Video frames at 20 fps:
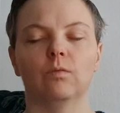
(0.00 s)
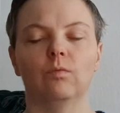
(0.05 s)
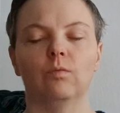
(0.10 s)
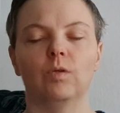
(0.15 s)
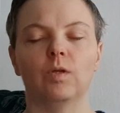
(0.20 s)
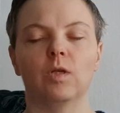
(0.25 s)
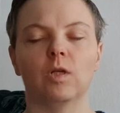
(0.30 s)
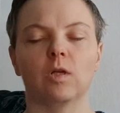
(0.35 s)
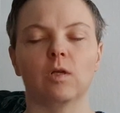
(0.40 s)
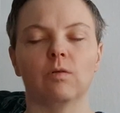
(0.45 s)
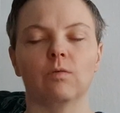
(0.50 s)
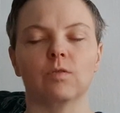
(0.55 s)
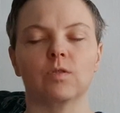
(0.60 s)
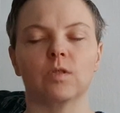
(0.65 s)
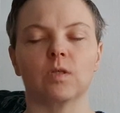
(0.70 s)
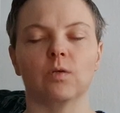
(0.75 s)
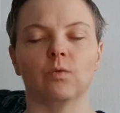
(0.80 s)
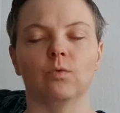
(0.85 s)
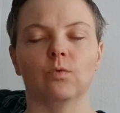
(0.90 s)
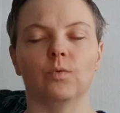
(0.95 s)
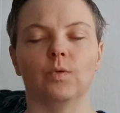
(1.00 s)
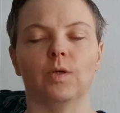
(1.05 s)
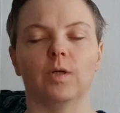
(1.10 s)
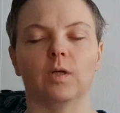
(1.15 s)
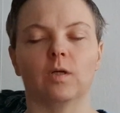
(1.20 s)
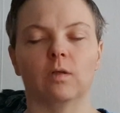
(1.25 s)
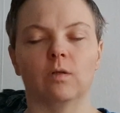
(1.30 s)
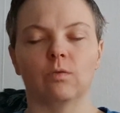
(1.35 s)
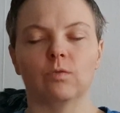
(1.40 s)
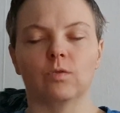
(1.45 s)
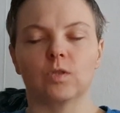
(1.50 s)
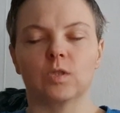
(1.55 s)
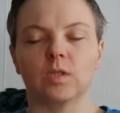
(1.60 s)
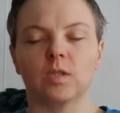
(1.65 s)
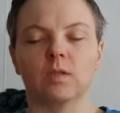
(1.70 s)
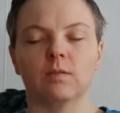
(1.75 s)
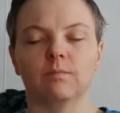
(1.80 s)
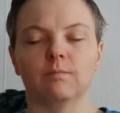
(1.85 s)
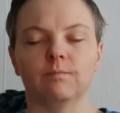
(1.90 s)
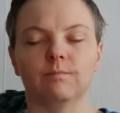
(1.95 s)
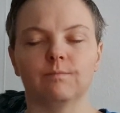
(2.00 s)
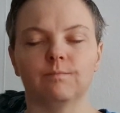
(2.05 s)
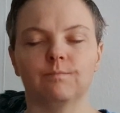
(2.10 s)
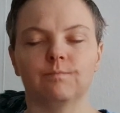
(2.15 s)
We close our Viracocha.